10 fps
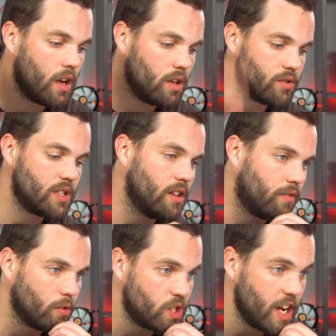You'll see the
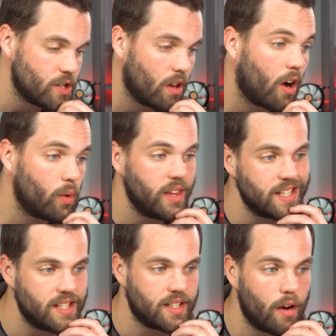full change log when
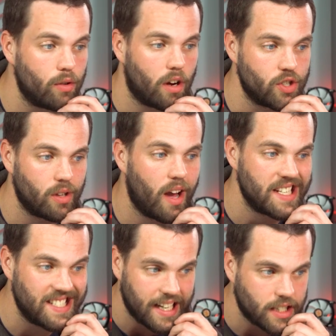this is out on July
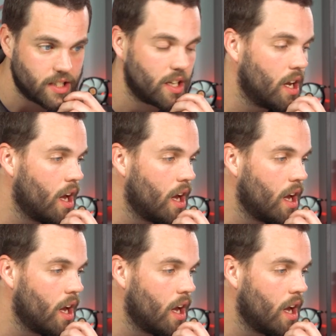6th.